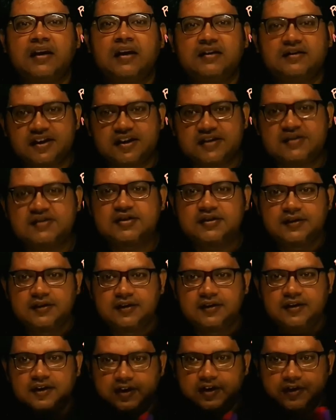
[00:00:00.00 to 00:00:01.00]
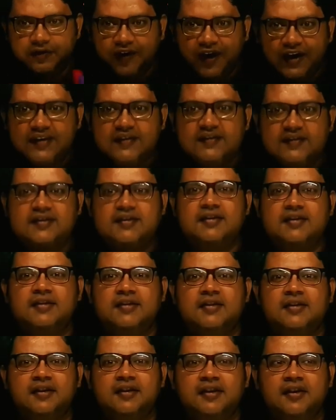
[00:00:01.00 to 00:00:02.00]
just revise
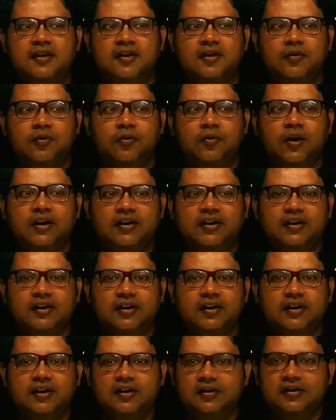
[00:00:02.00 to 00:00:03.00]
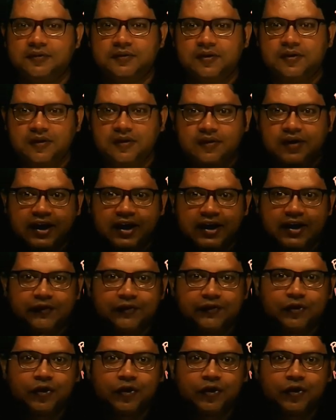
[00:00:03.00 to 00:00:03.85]
what I have